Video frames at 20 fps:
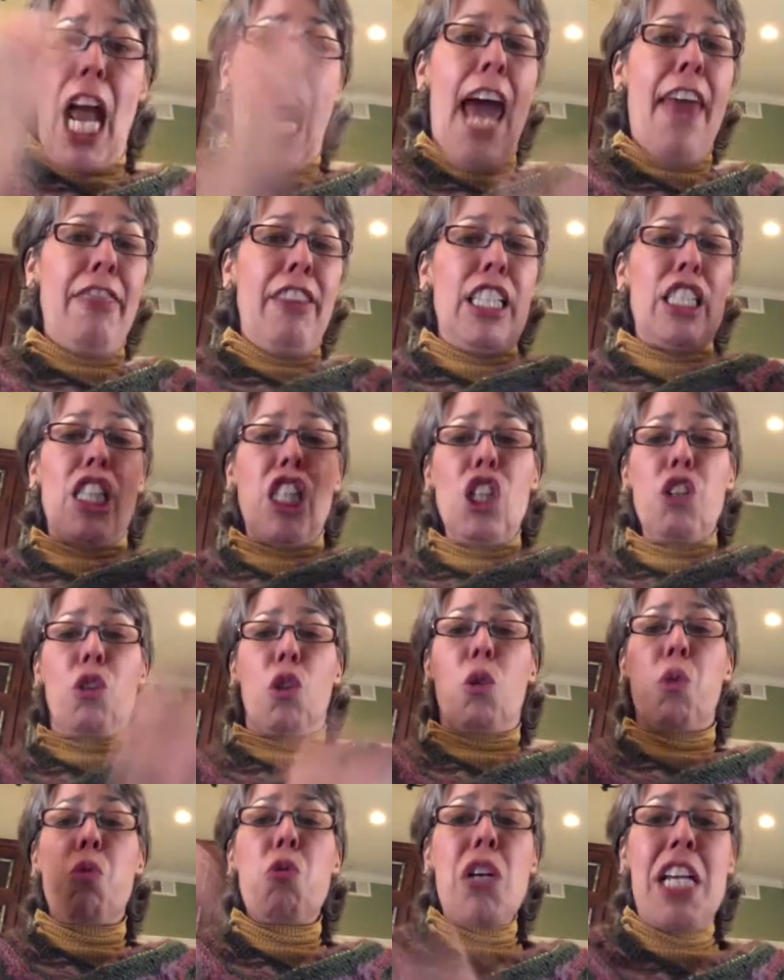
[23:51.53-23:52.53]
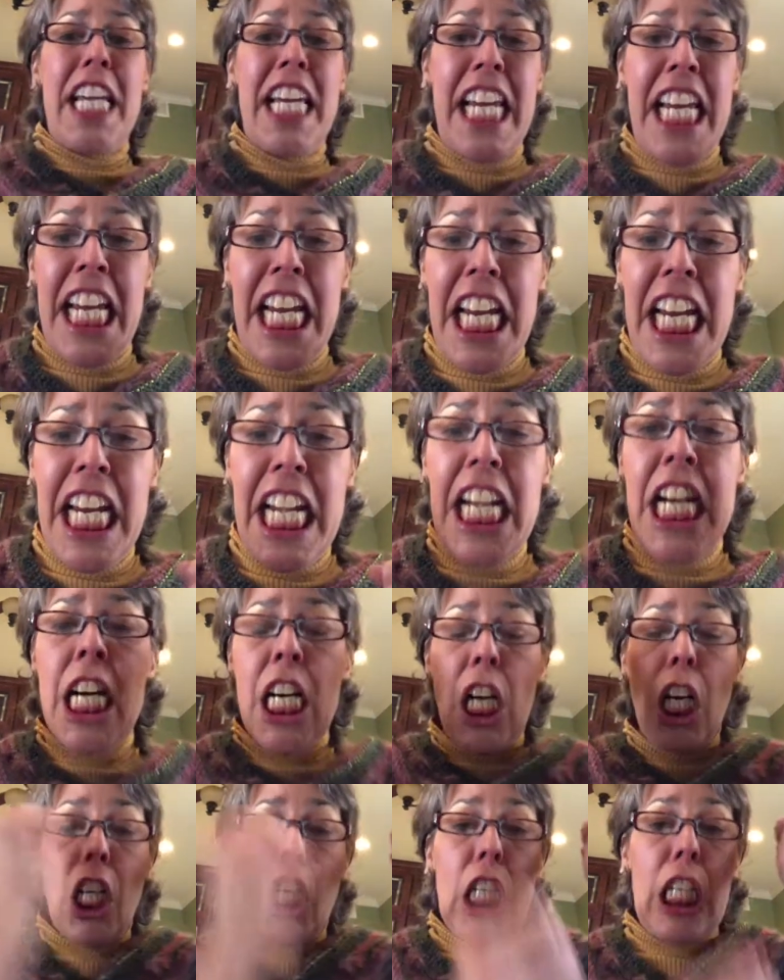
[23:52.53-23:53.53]
And this green
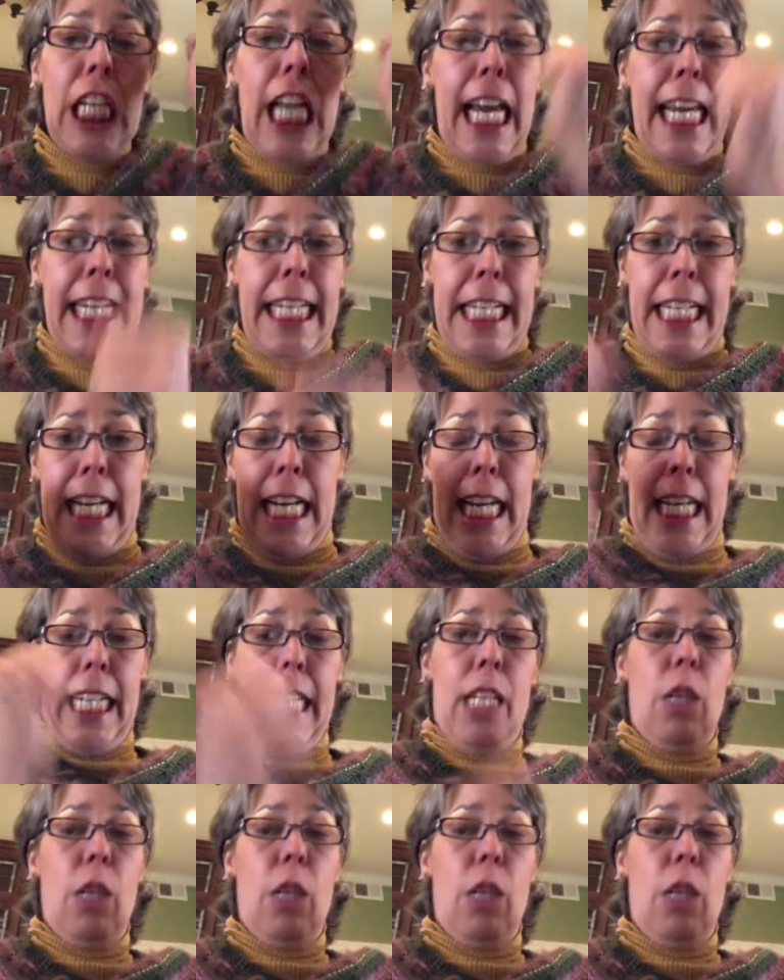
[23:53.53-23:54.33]
lightning.